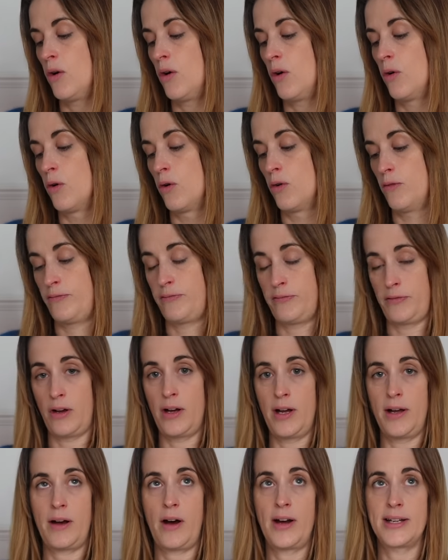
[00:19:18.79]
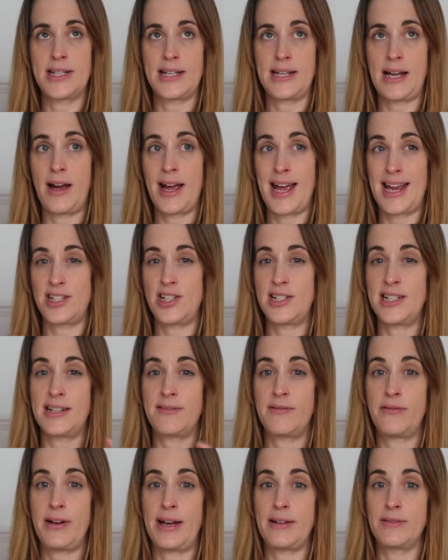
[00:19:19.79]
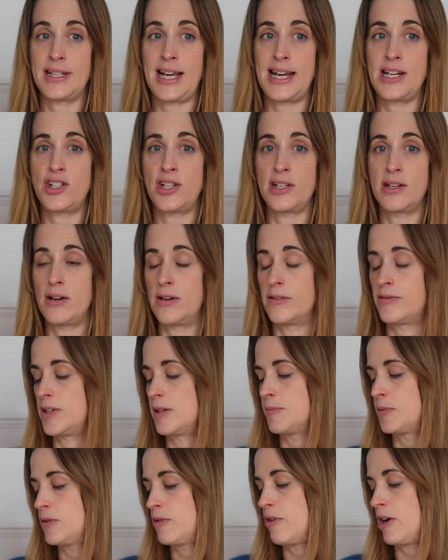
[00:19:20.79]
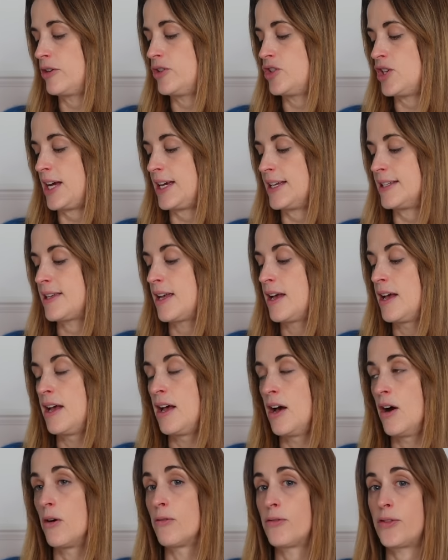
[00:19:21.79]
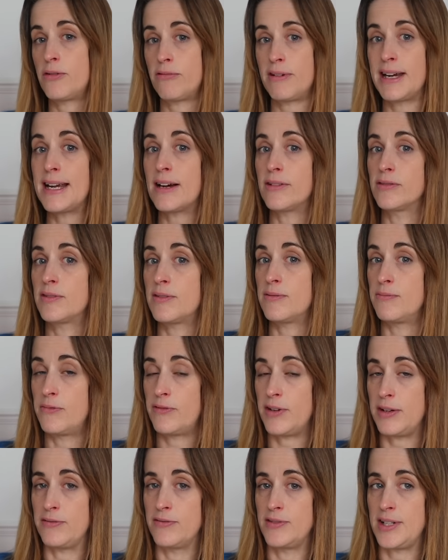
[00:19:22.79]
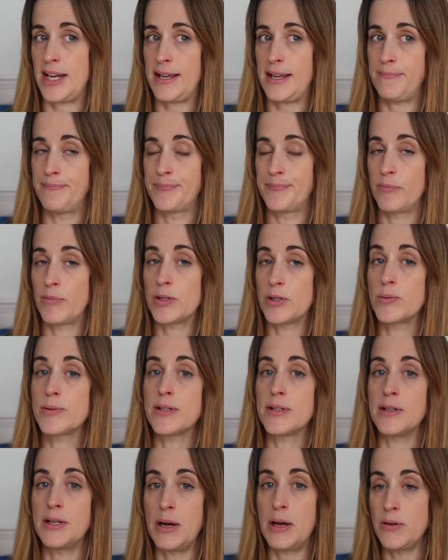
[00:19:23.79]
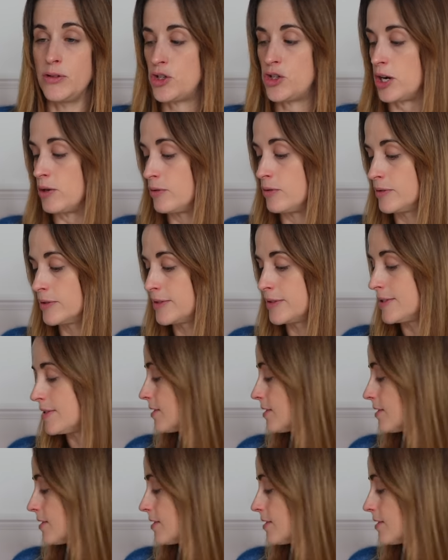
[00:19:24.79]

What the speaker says: or I actually did foundation half double crochets of 350, which was no joke to